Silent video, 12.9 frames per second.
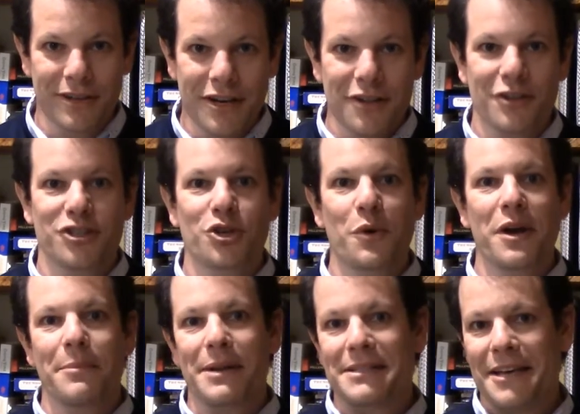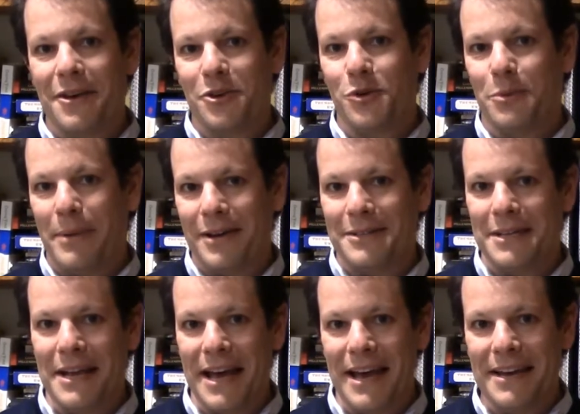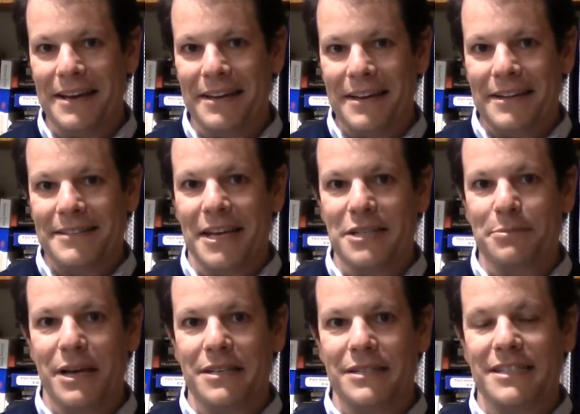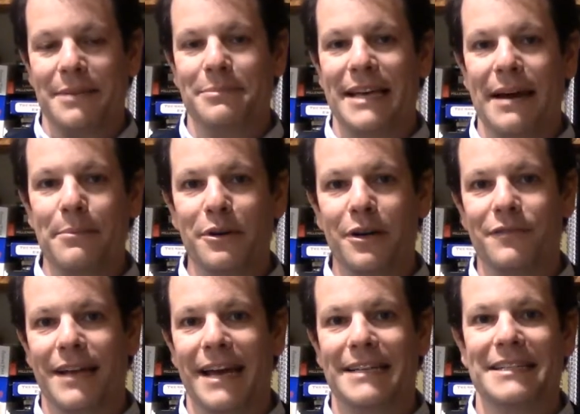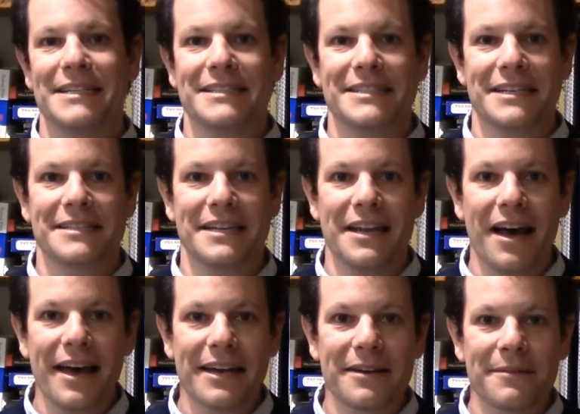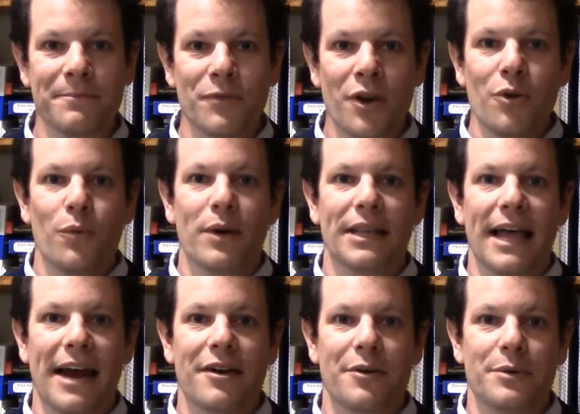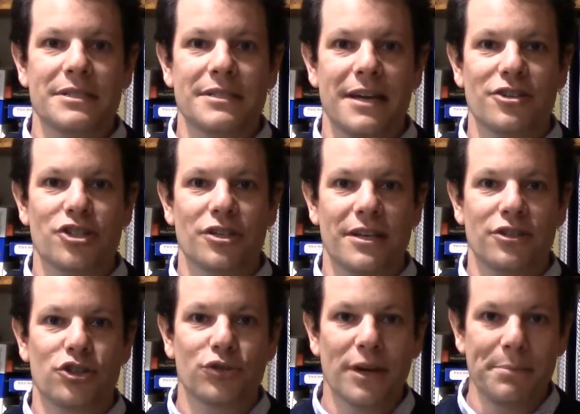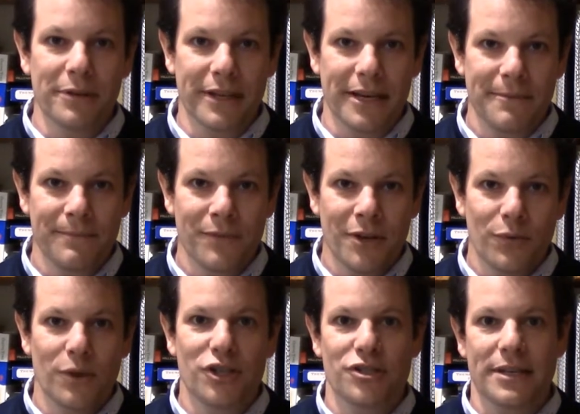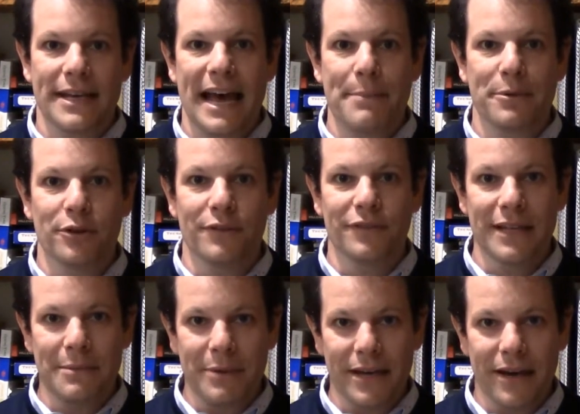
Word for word: The story I'm going to tell you about today takes place in September of 1969 when Larrie was stationed in Tripoli, which is the capital of Libya